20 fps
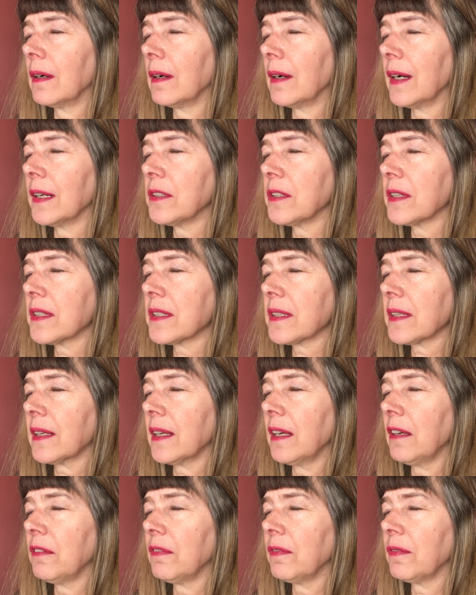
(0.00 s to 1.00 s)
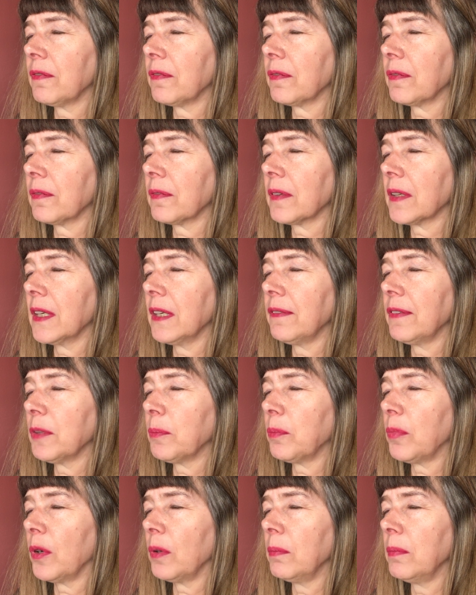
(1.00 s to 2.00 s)
I just give
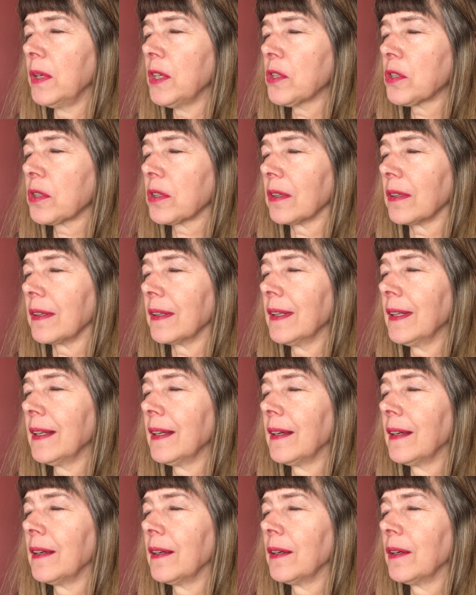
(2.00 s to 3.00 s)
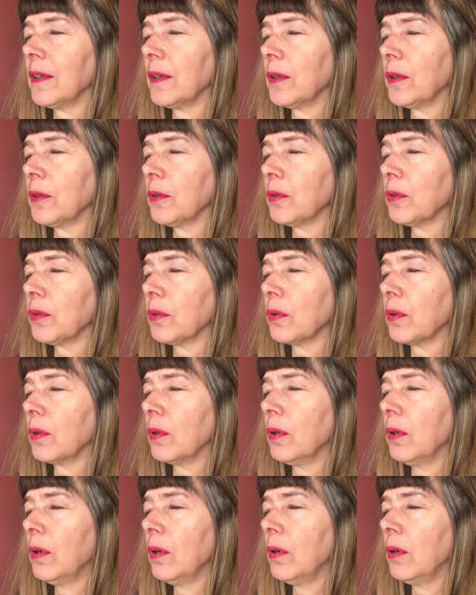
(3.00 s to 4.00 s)
it permission to
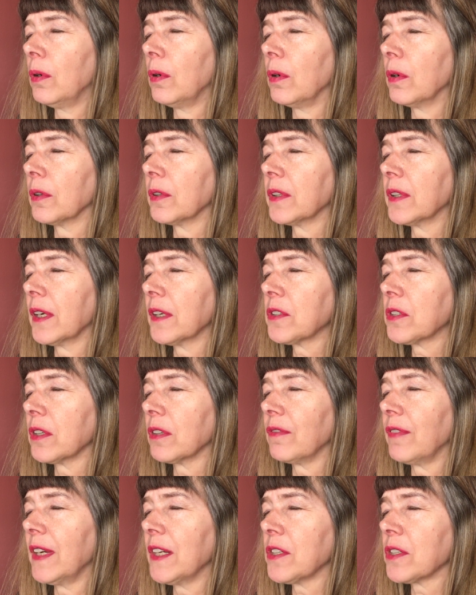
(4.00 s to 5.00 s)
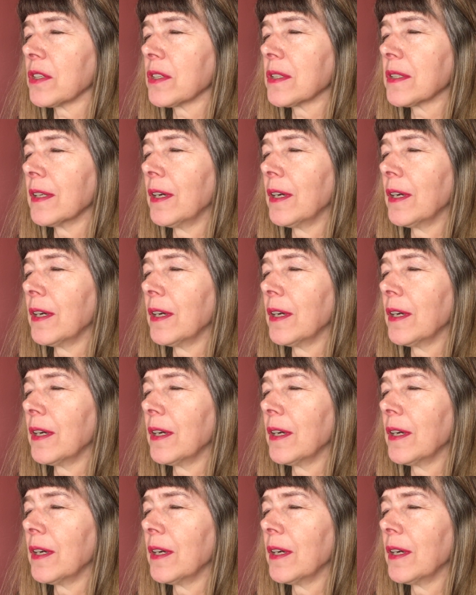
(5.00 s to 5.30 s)
go on touch adventures.